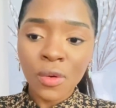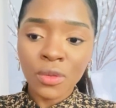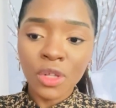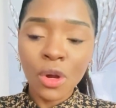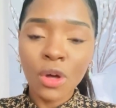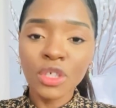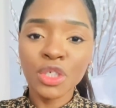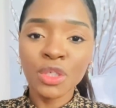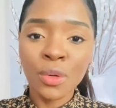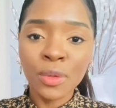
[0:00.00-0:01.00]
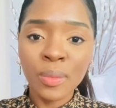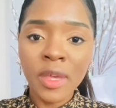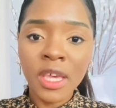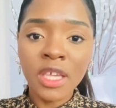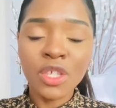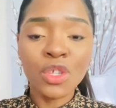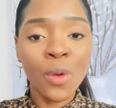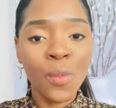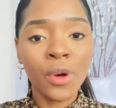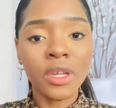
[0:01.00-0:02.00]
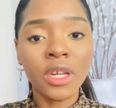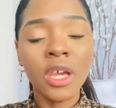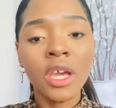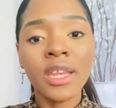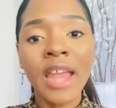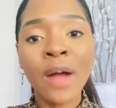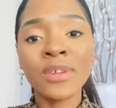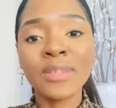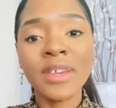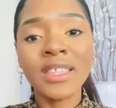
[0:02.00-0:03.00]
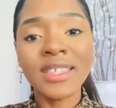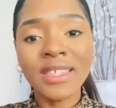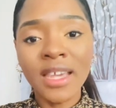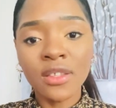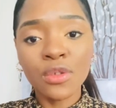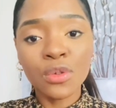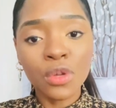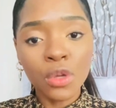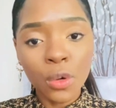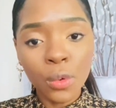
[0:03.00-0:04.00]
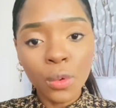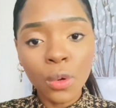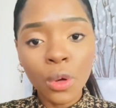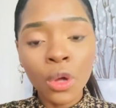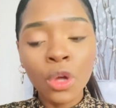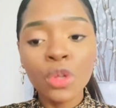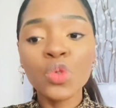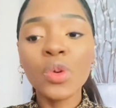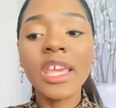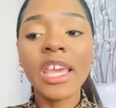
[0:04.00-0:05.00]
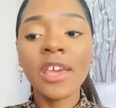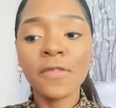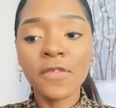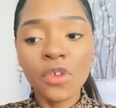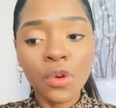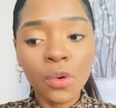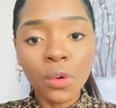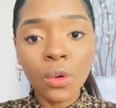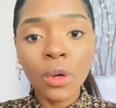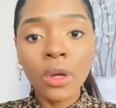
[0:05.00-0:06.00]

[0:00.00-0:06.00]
The Lord showed me someone that was being sent to you to give you